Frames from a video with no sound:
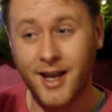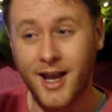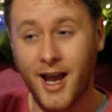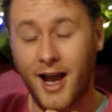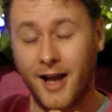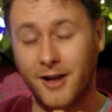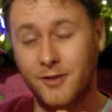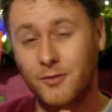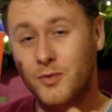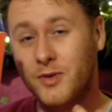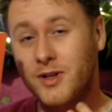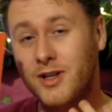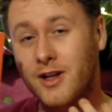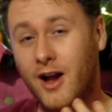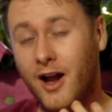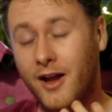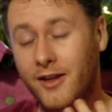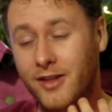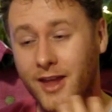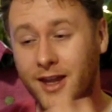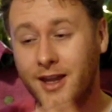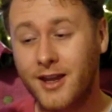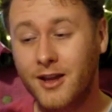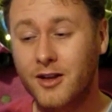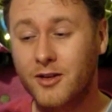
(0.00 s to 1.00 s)
And I
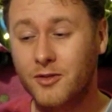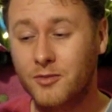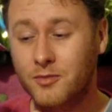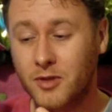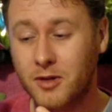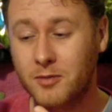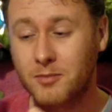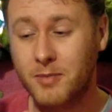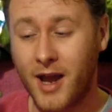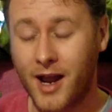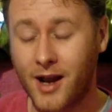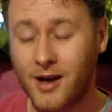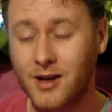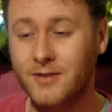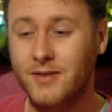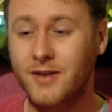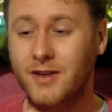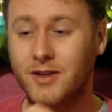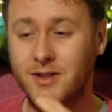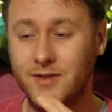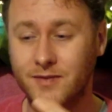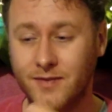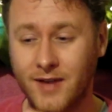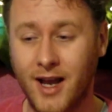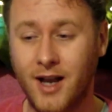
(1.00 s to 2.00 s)
think the pair of
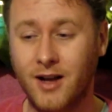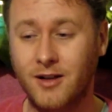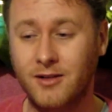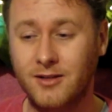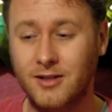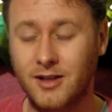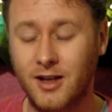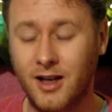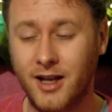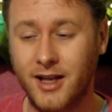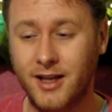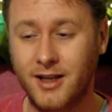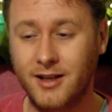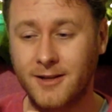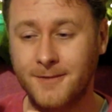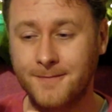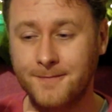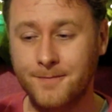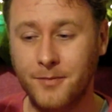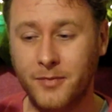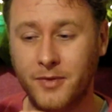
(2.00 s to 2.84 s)
us found, like,